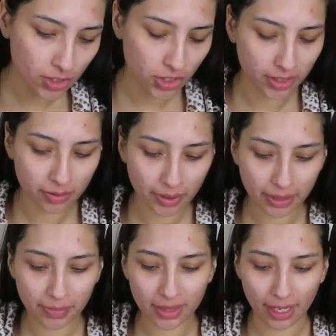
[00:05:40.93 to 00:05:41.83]
So I don't
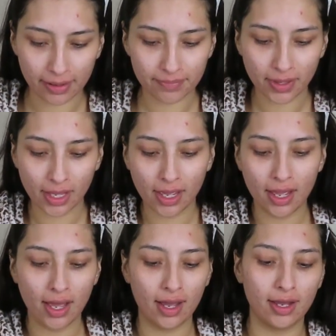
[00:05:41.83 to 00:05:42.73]
recommend that.
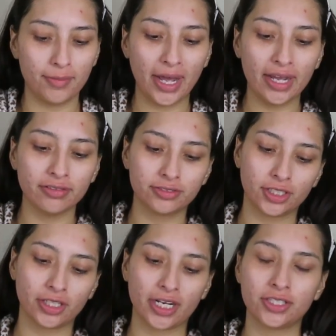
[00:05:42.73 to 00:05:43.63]

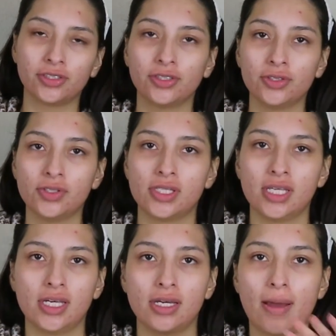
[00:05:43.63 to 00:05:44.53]
After, I do use the